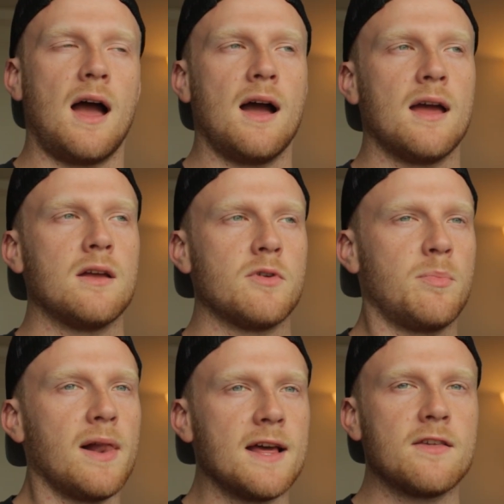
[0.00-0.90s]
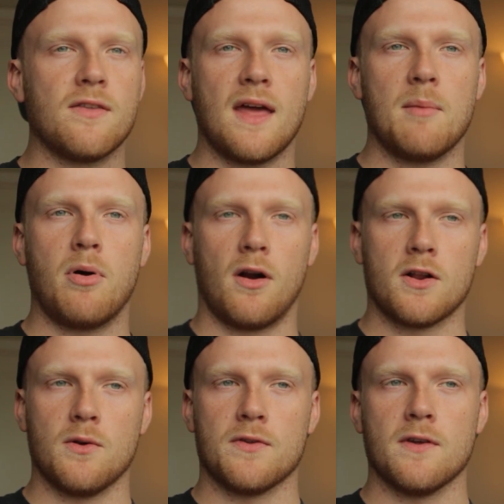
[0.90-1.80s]
I replaced that
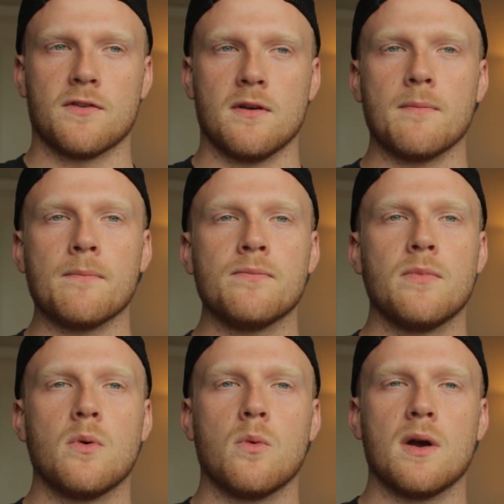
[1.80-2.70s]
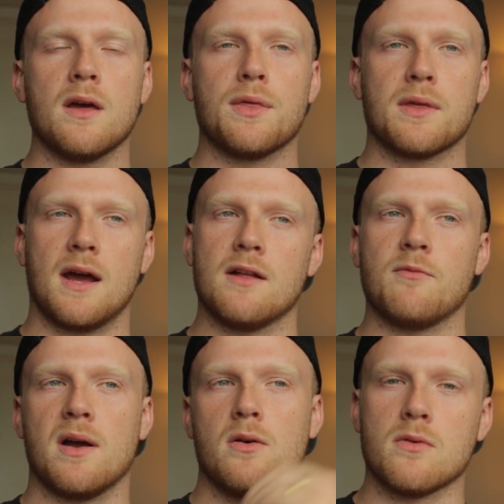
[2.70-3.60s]
particle system with kind of
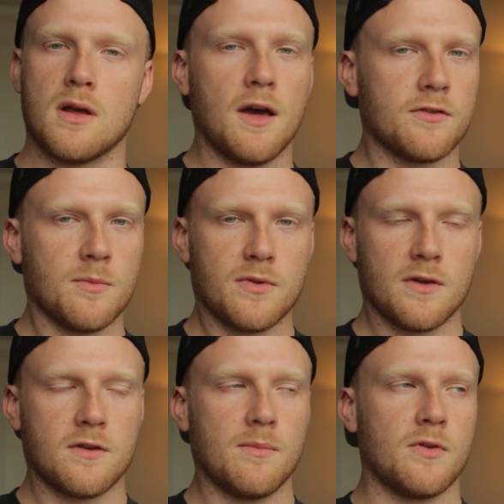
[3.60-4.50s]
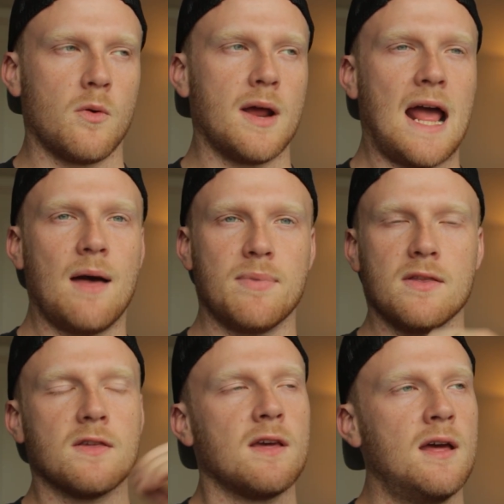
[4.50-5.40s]
my own custom system. So what
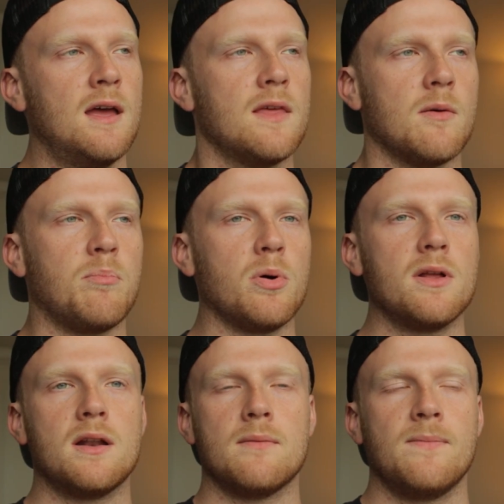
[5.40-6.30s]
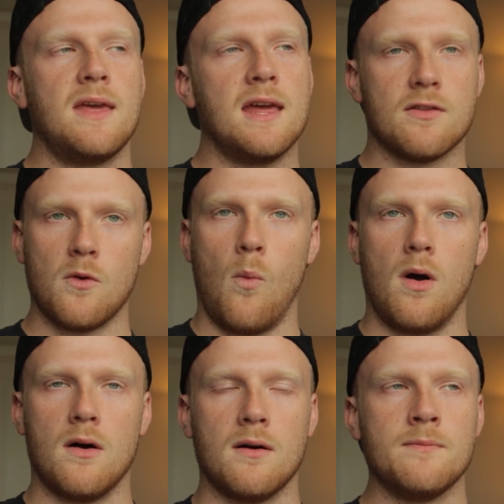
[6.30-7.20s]
happens, the bullet hits a
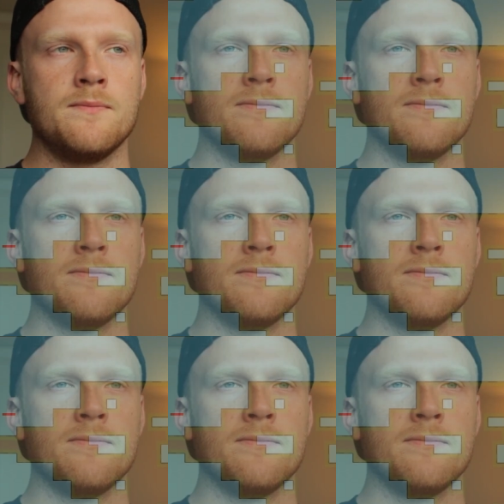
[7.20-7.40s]
wall